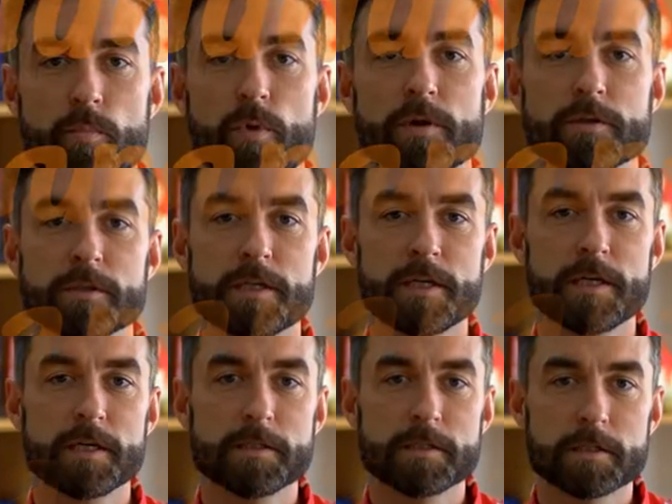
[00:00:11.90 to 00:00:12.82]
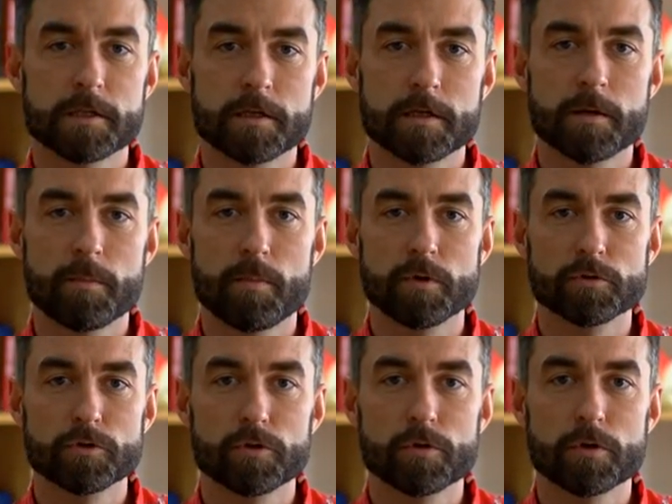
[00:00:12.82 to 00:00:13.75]
Buenos dias,
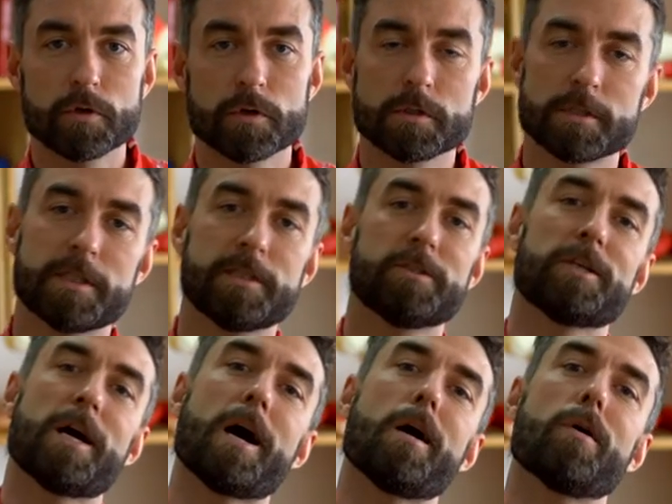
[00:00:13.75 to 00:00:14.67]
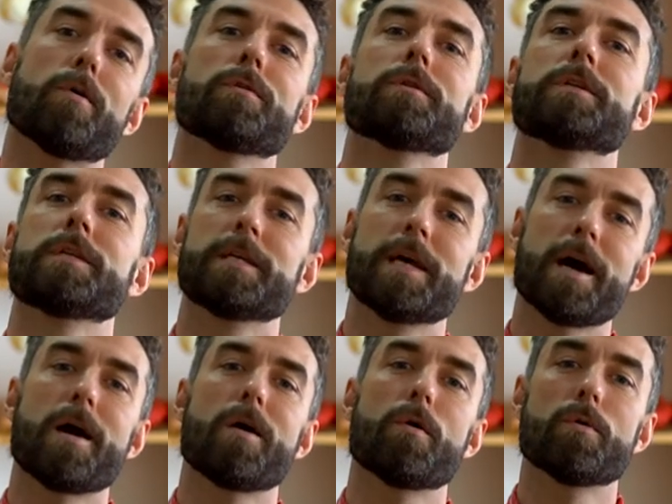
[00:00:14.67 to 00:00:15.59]
bonjour, xin chao, ni
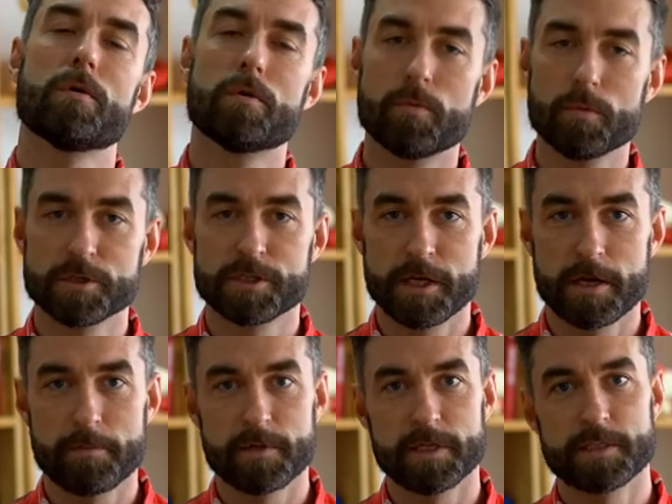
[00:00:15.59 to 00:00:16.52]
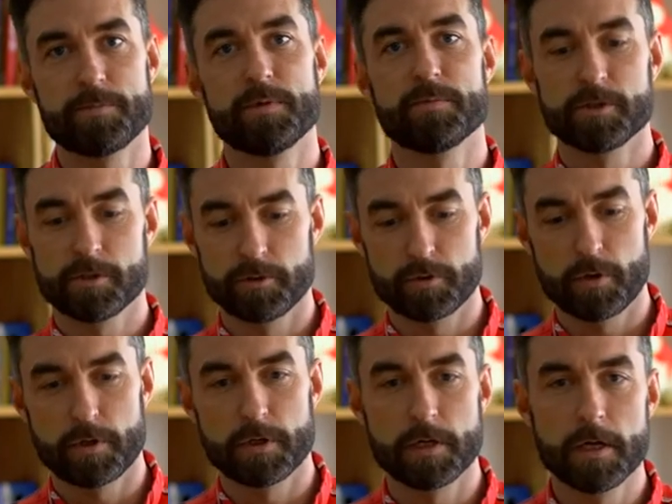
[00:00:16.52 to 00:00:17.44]
hao. What's up? It's me, Mr.
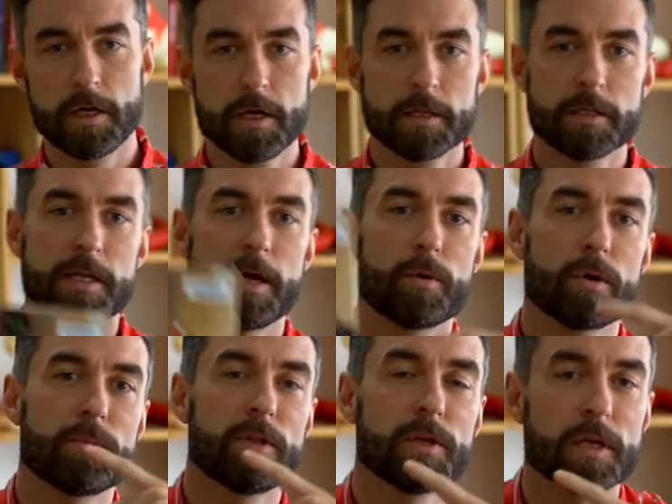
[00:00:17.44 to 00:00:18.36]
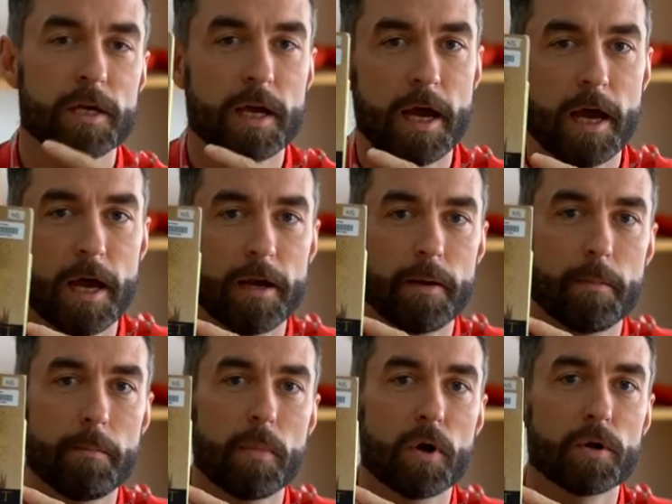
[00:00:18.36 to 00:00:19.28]
Jordan. Today we're going to be looking
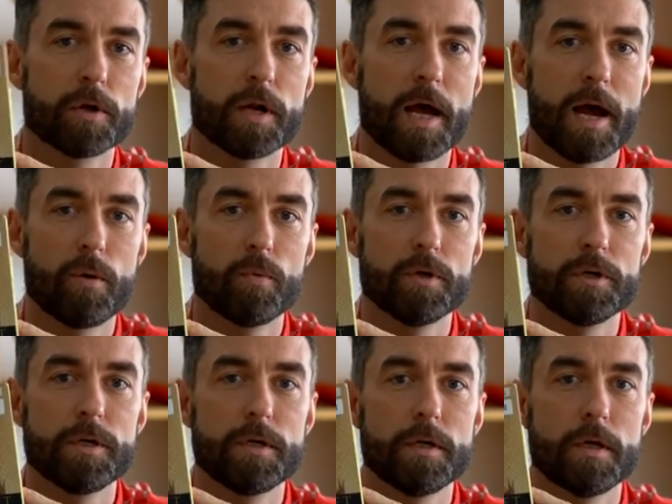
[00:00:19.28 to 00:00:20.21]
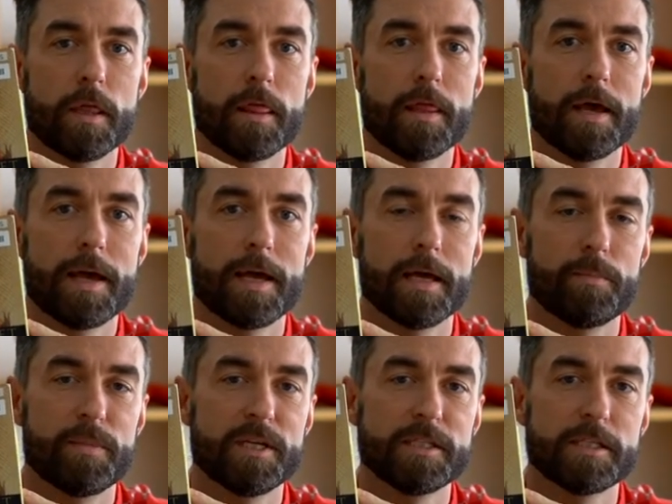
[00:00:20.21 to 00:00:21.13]
at Margaret Atwood, The
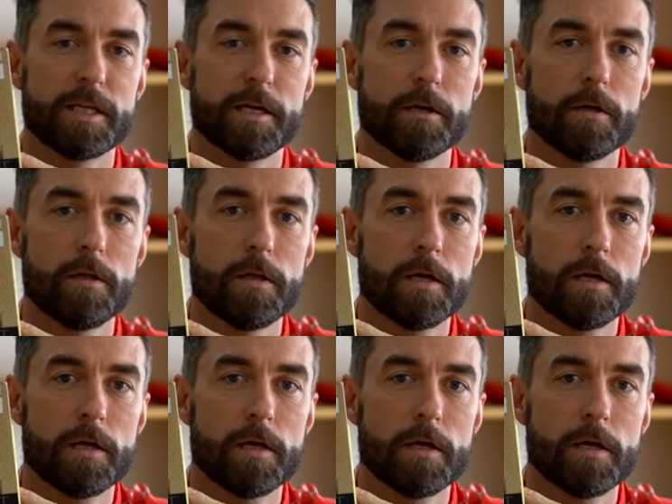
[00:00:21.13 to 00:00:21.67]
Handmaid's Tale.